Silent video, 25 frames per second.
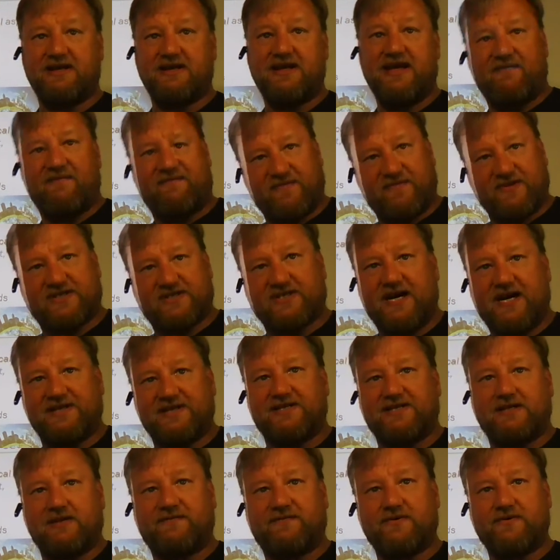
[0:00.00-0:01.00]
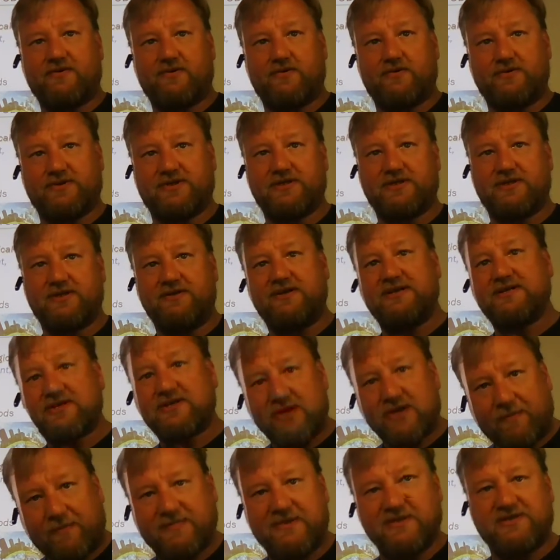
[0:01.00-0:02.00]
emphasizing, of course, the
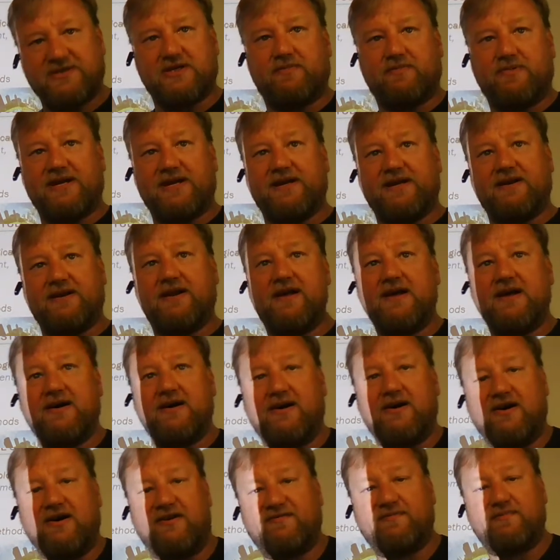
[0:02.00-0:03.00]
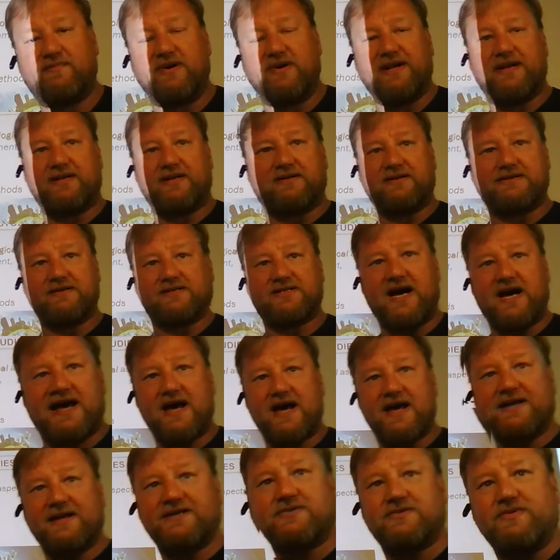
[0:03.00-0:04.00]
sub-discipline of political
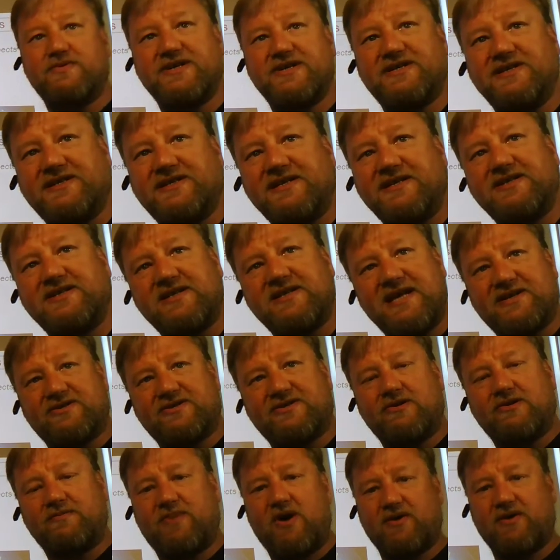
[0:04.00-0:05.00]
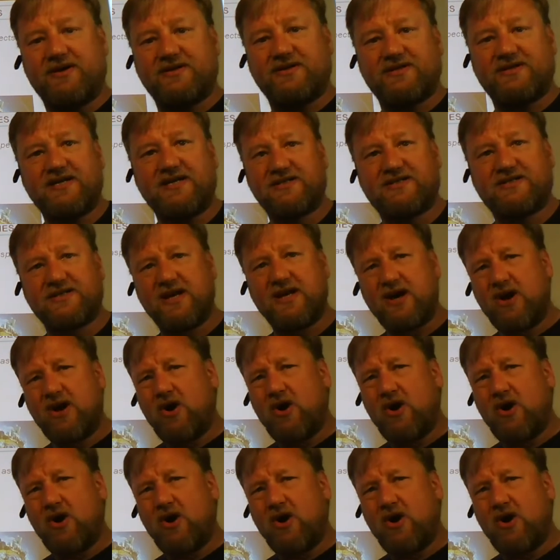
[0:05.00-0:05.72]
science, which is international politics,